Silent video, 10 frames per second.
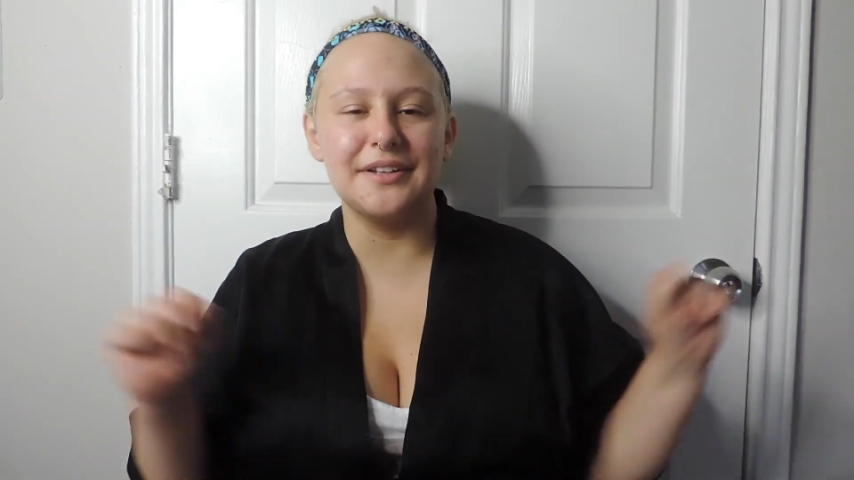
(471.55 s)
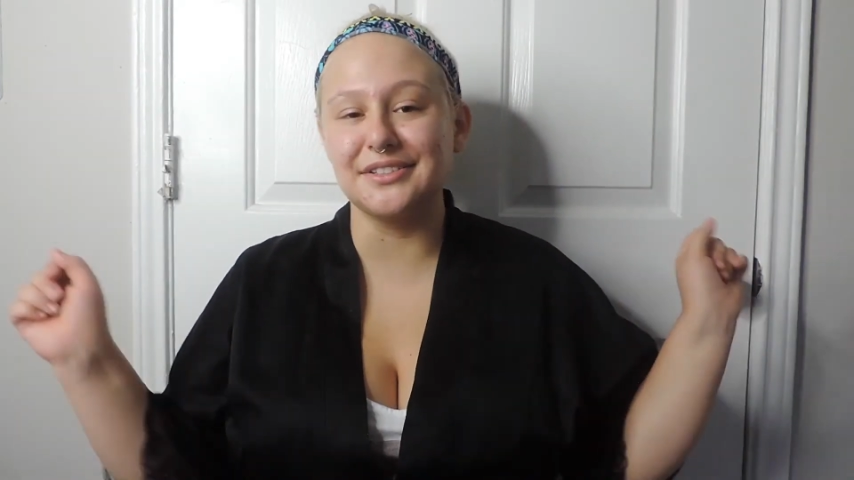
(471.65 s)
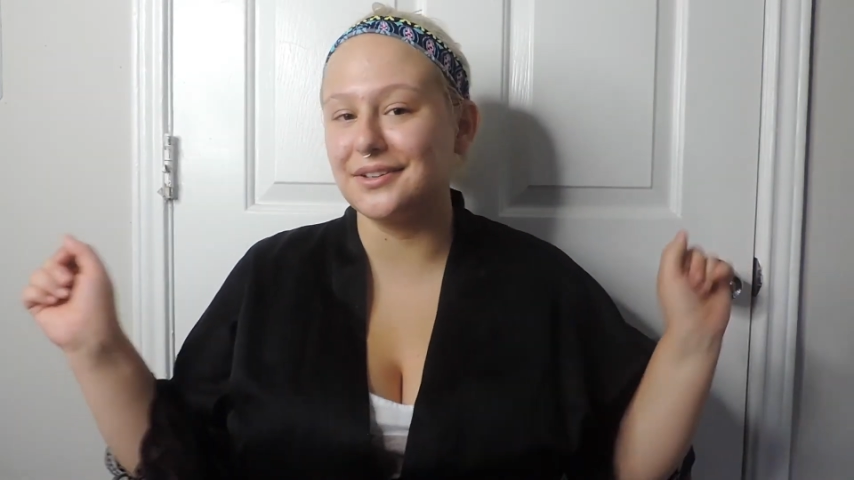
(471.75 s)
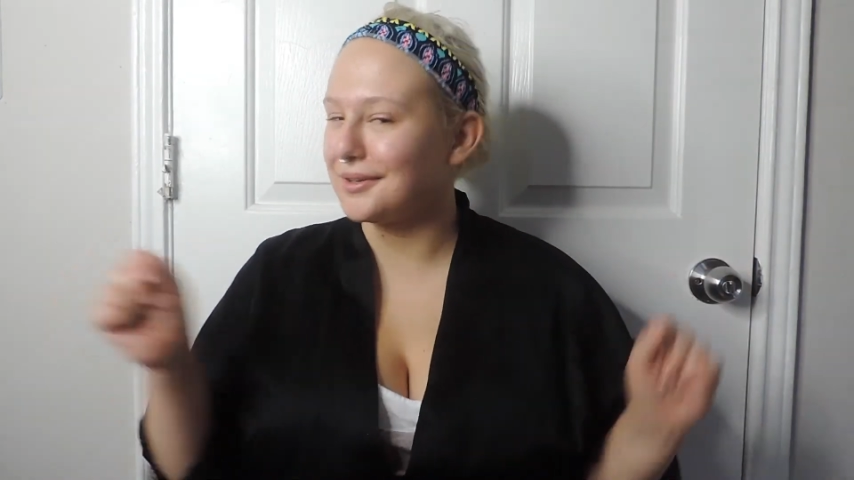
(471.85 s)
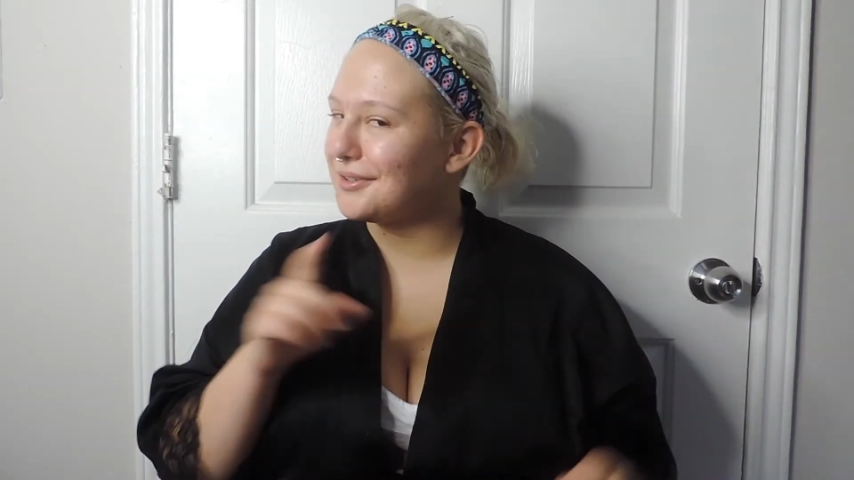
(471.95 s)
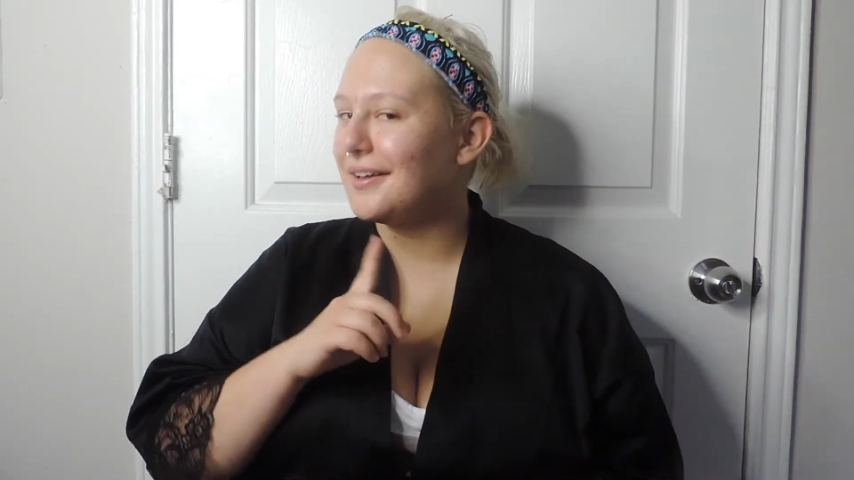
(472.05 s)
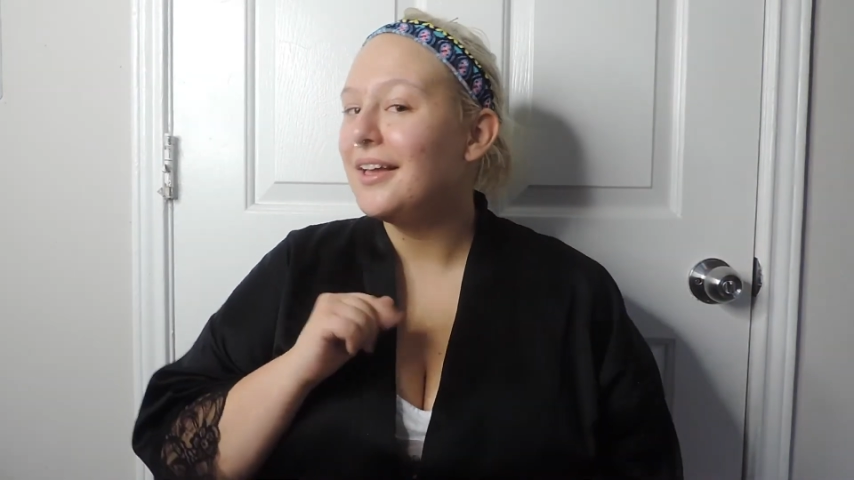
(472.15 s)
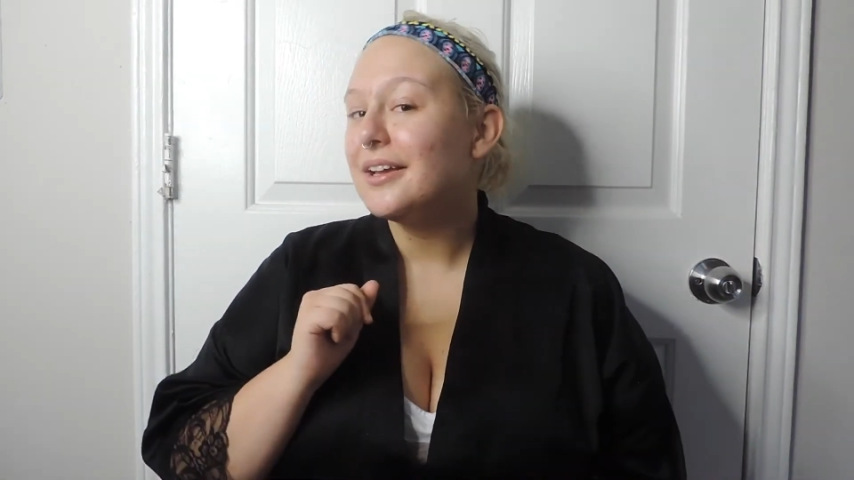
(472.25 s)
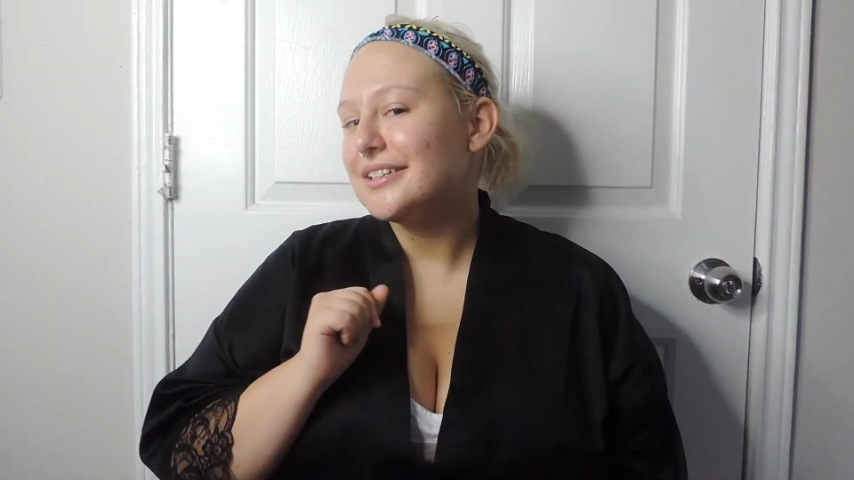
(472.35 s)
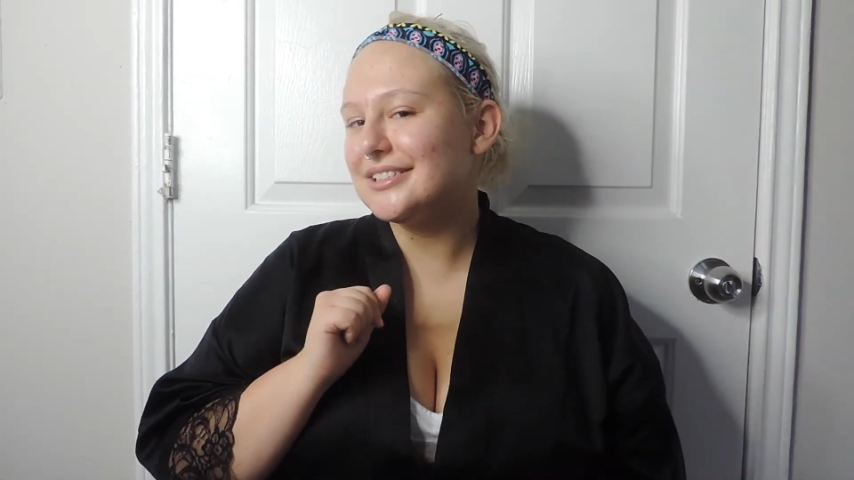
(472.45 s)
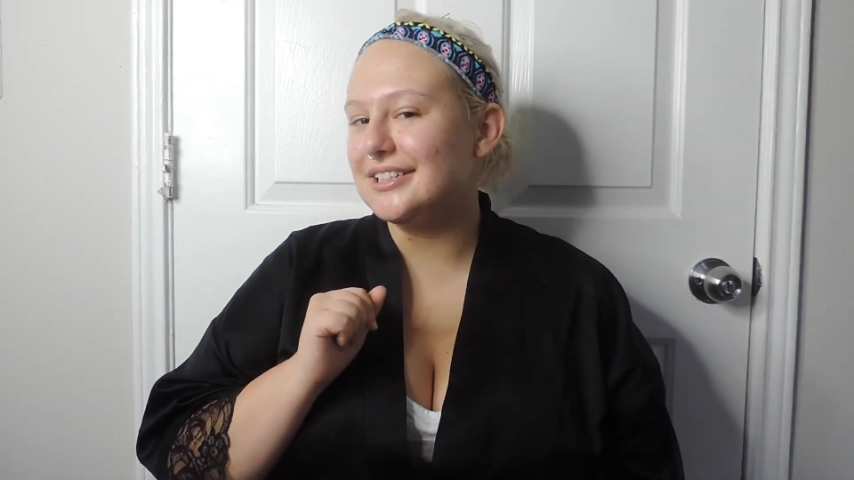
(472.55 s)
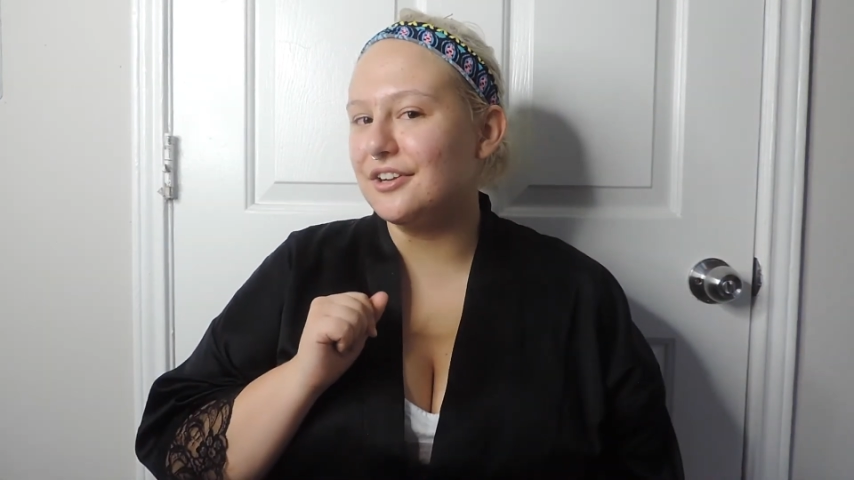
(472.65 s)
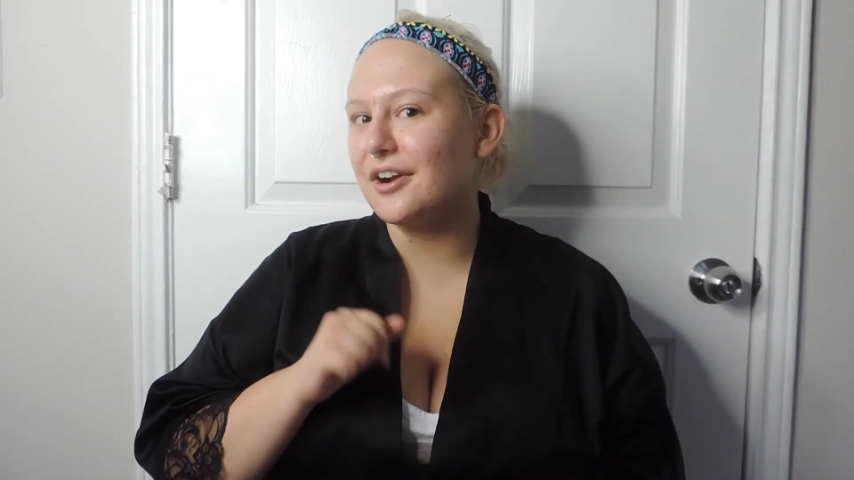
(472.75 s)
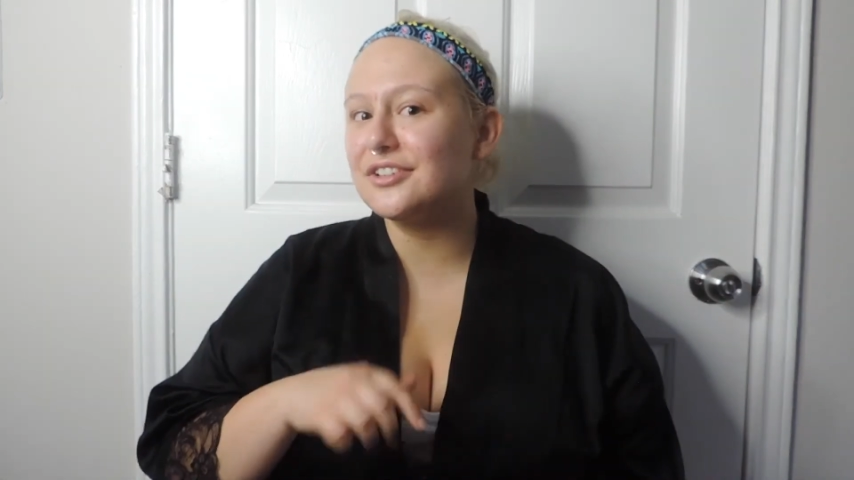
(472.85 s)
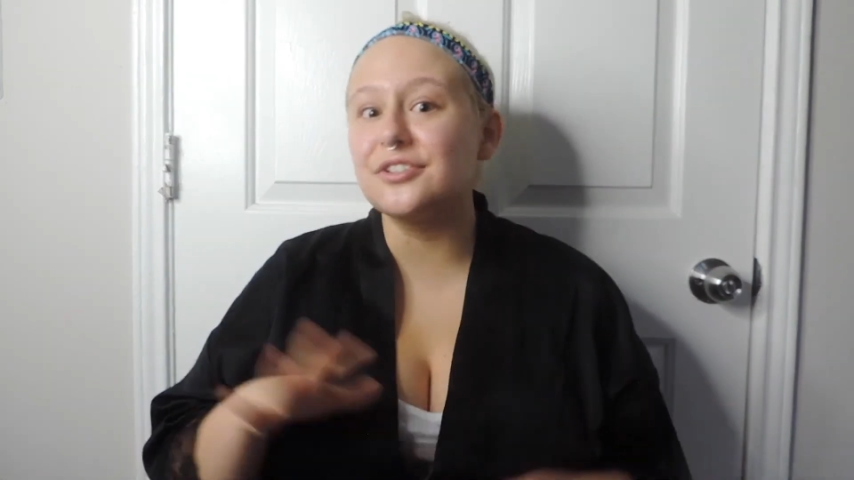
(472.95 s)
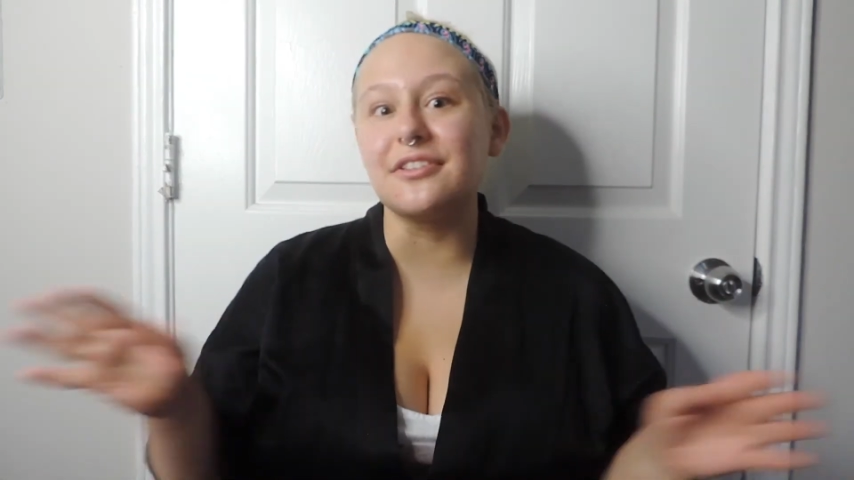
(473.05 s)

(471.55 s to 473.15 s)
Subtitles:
as a little secret,